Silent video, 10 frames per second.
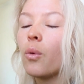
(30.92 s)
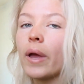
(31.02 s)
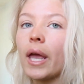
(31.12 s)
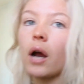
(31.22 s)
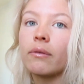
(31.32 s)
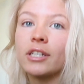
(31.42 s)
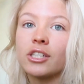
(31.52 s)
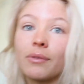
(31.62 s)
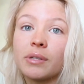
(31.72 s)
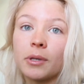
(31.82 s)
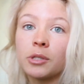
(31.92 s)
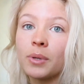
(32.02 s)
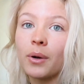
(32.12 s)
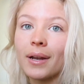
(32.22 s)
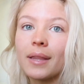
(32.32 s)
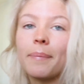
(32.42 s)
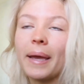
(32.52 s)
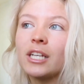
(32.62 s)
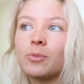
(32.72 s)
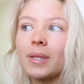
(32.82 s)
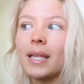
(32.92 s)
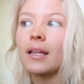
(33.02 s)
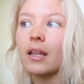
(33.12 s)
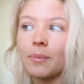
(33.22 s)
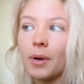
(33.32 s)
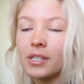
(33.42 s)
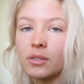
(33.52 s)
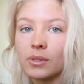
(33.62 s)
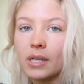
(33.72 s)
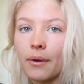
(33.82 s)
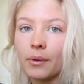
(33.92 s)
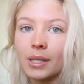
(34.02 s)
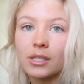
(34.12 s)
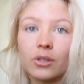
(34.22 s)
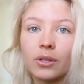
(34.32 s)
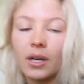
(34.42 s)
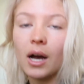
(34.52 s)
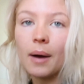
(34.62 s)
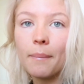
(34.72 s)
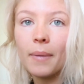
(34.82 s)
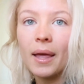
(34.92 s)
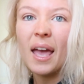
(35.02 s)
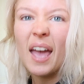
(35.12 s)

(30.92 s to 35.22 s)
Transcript: We originally were supposed to be going to the beach, but then the other person that was coming with us couldn't come.